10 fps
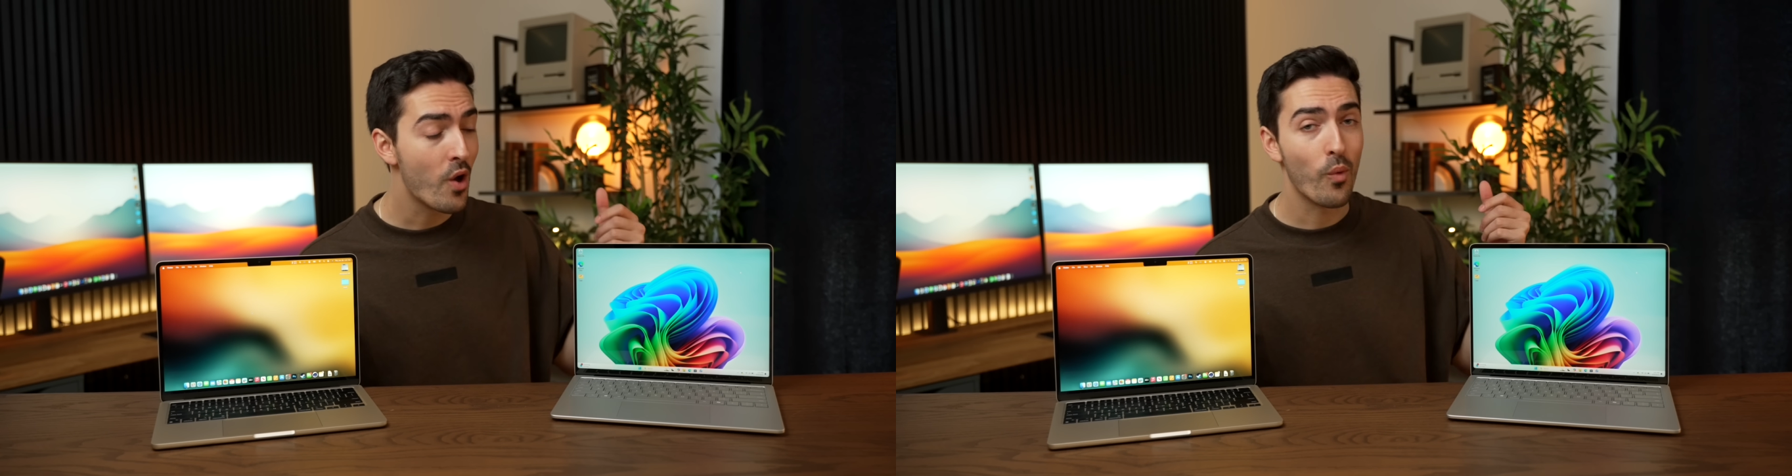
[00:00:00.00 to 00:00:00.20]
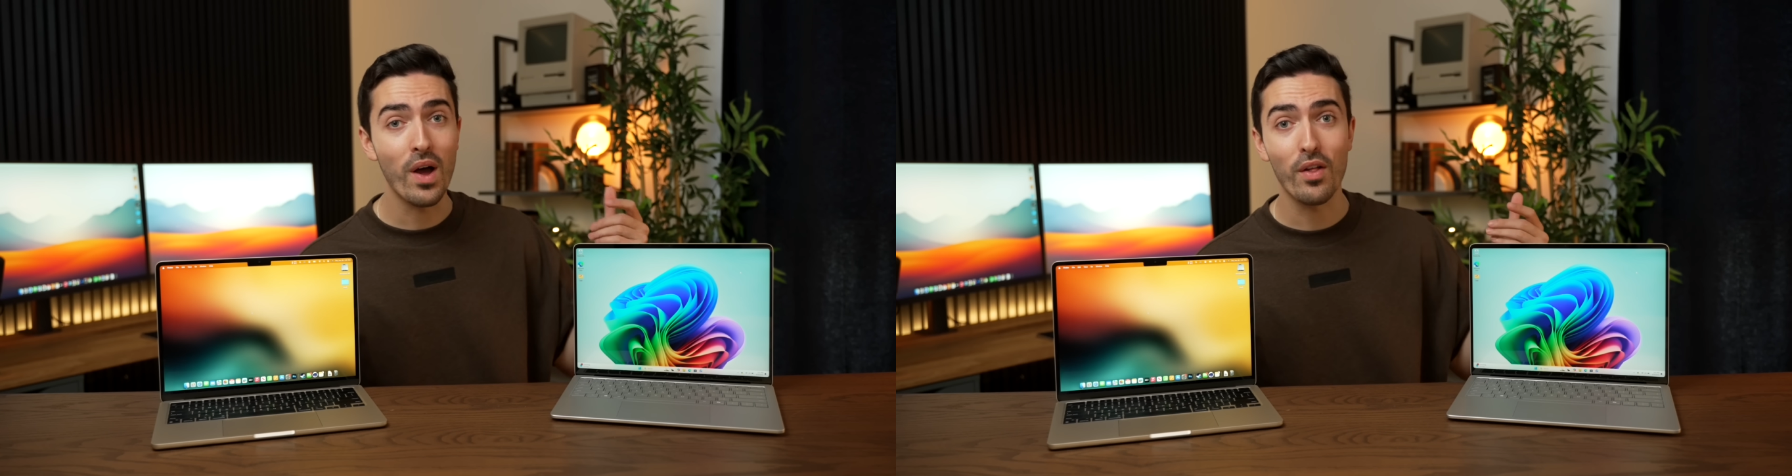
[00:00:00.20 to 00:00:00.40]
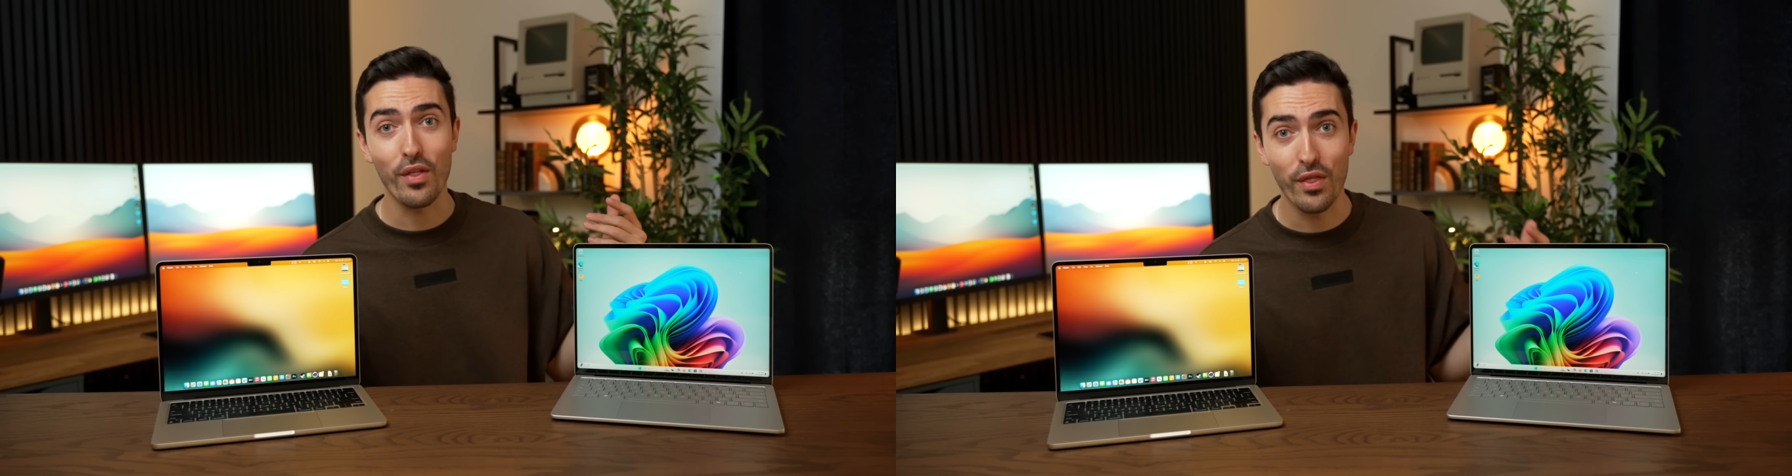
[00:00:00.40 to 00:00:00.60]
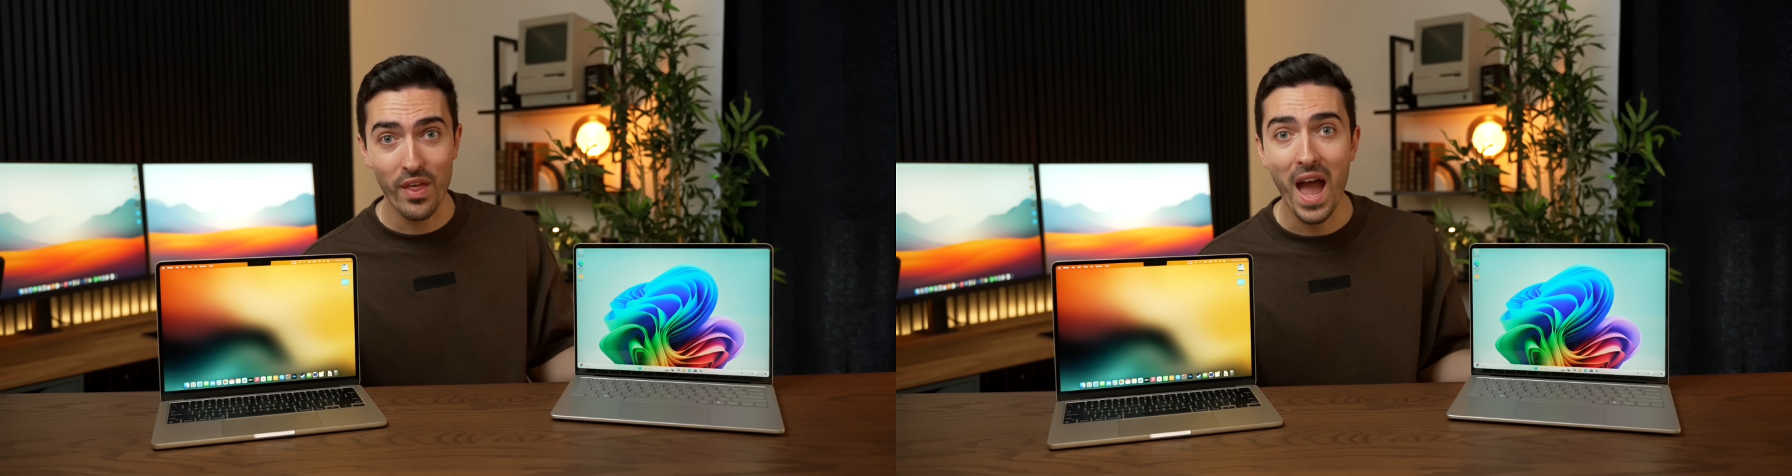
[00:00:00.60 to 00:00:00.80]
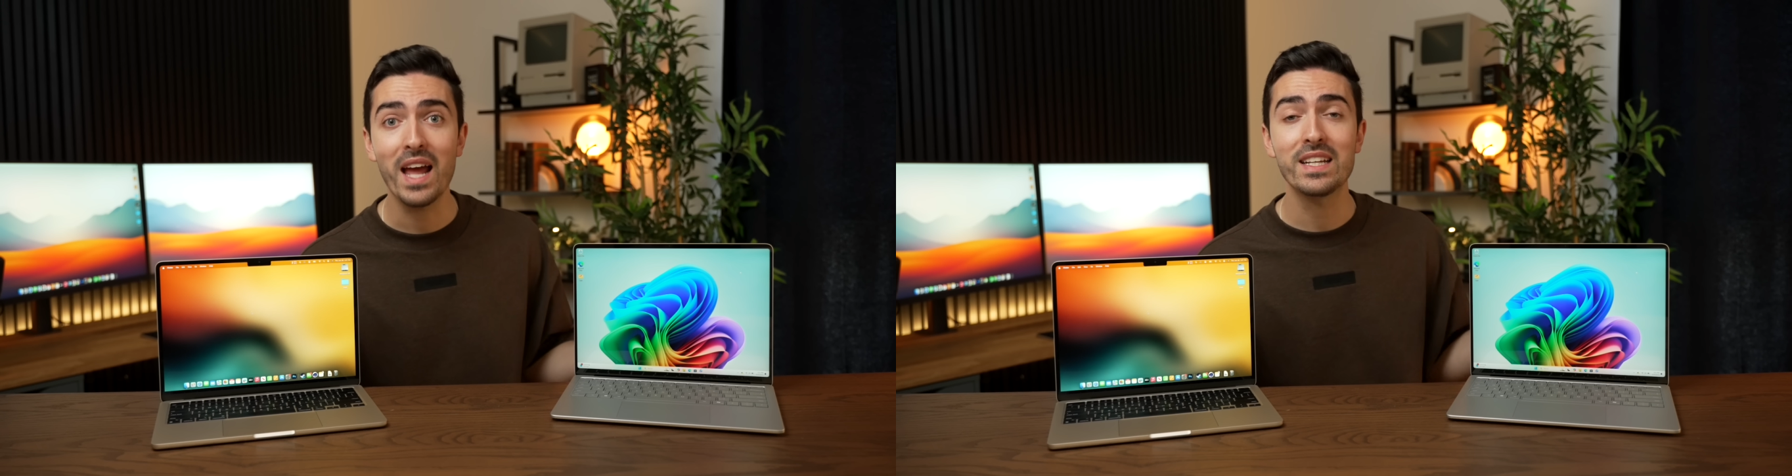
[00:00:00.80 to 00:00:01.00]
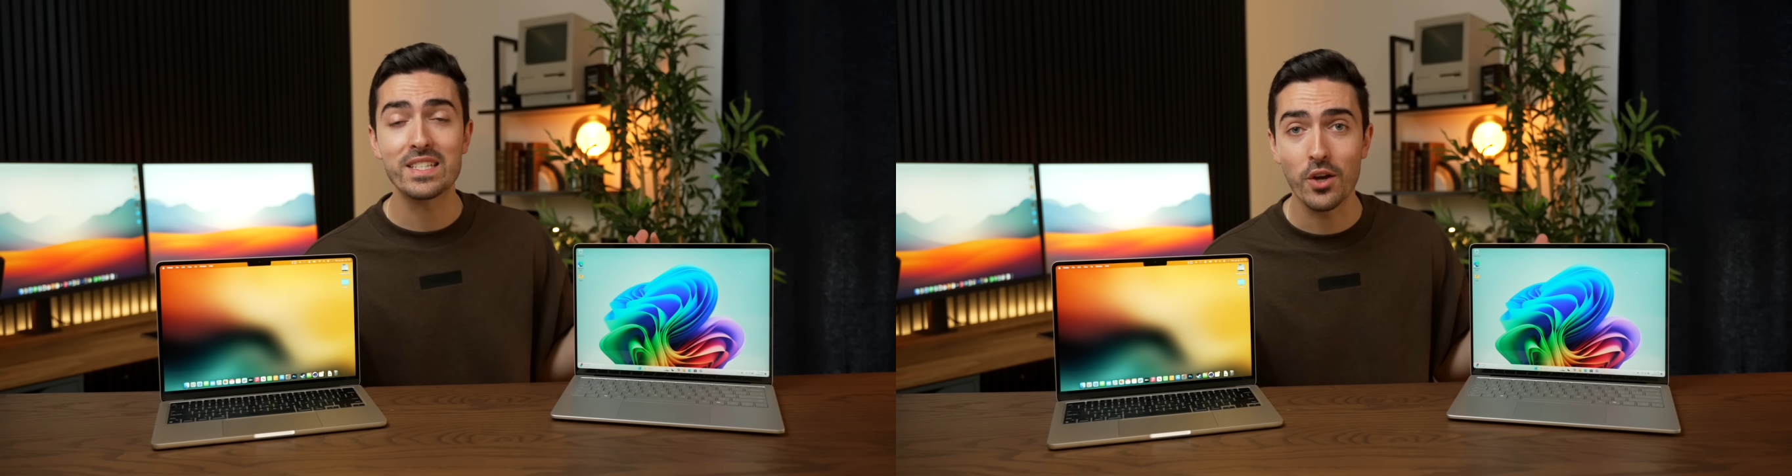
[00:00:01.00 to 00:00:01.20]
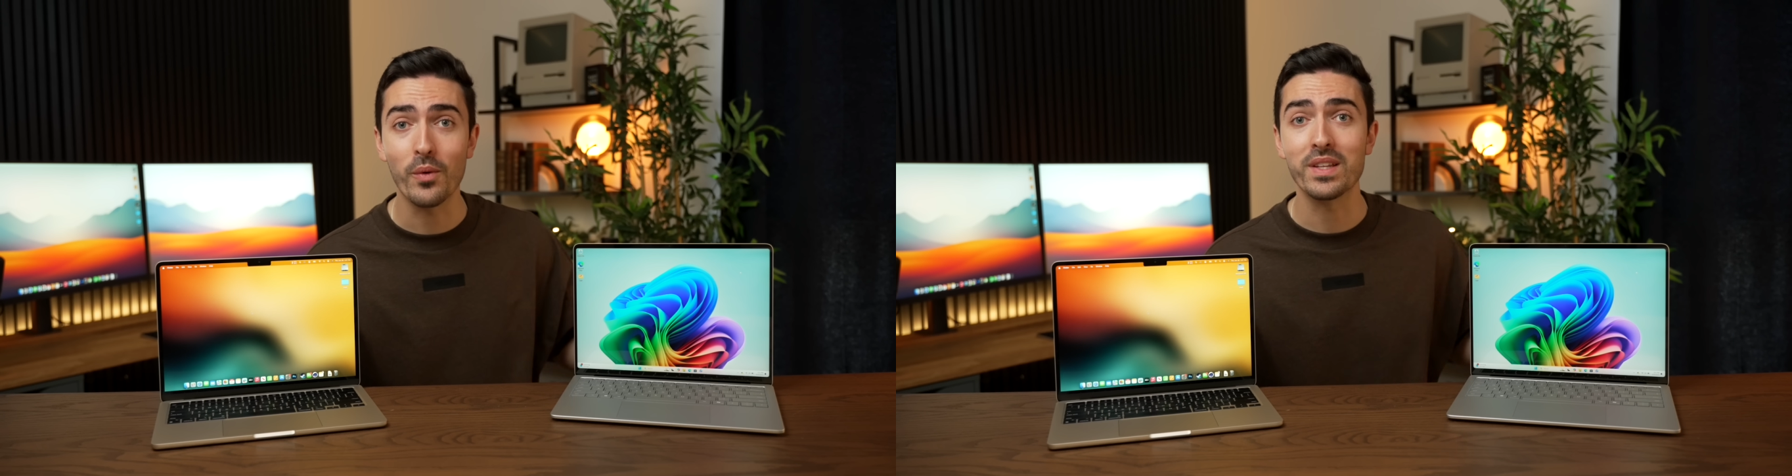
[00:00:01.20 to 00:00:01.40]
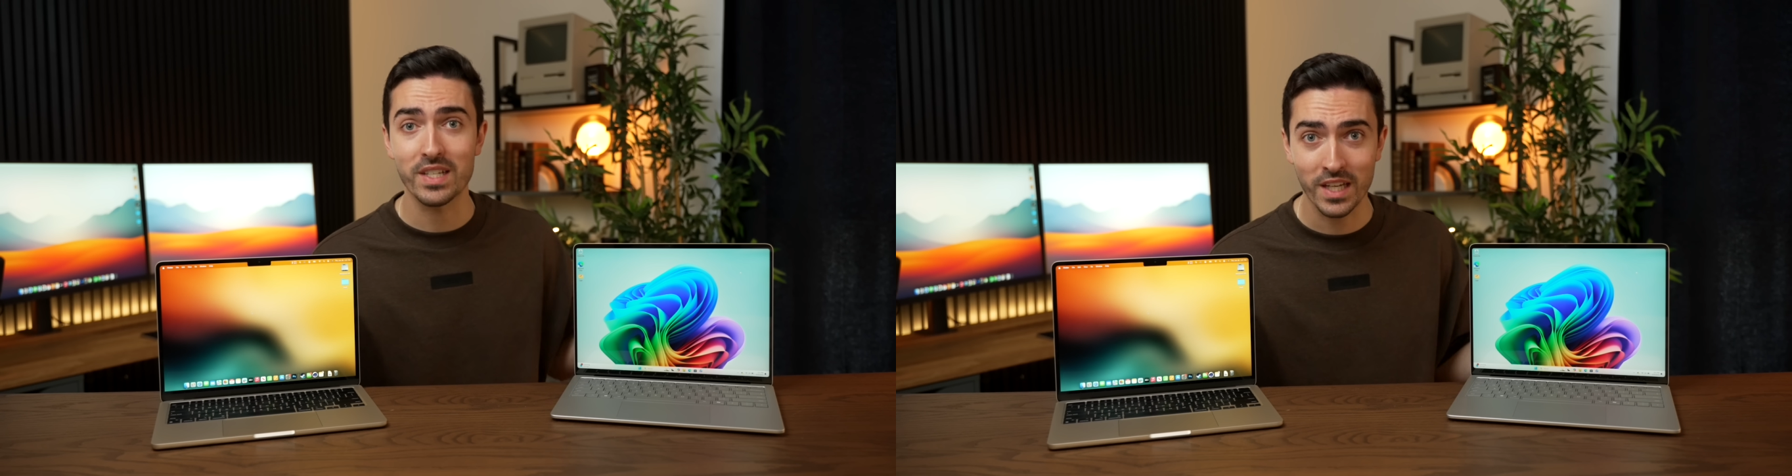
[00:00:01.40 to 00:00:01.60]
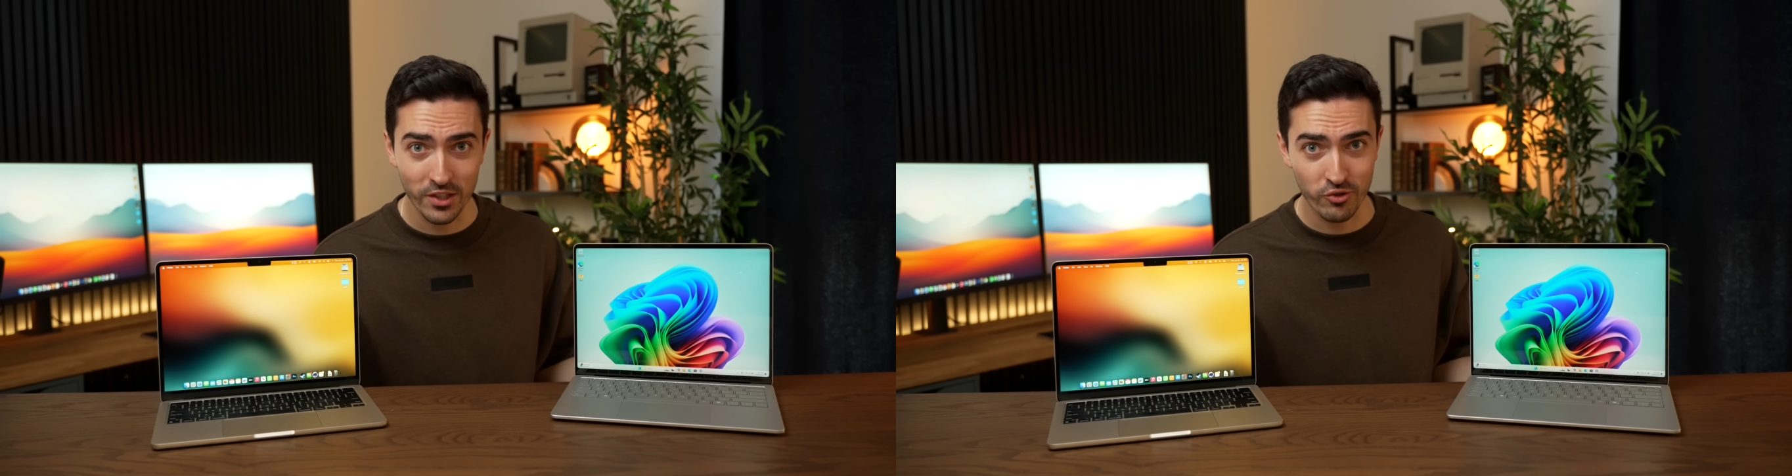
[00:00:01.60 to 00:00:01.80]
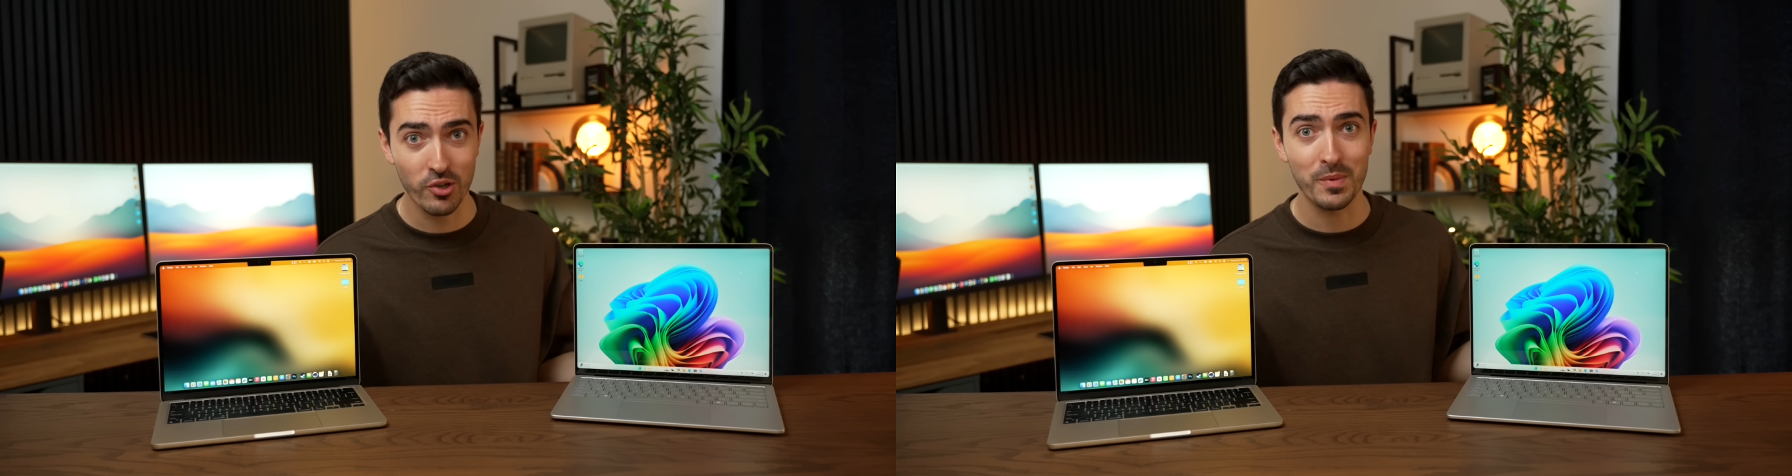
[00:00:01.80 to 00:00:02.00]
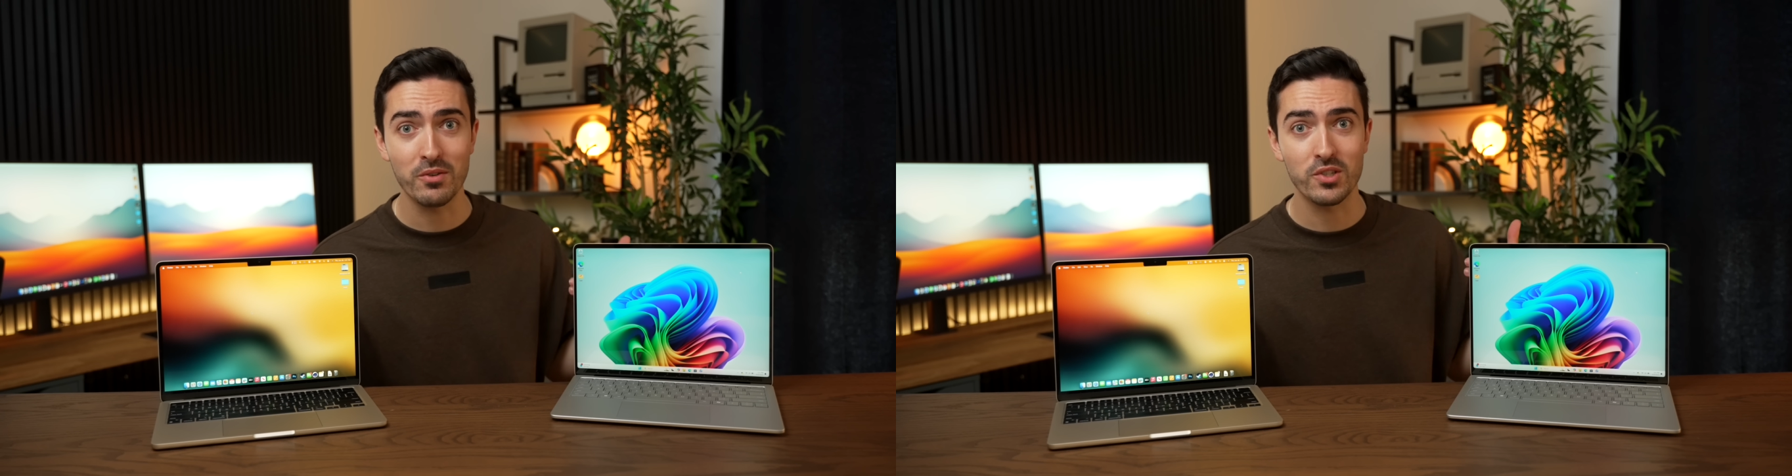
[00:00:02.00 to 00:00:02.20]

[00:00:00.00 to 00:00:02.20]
Well, that is going to contribute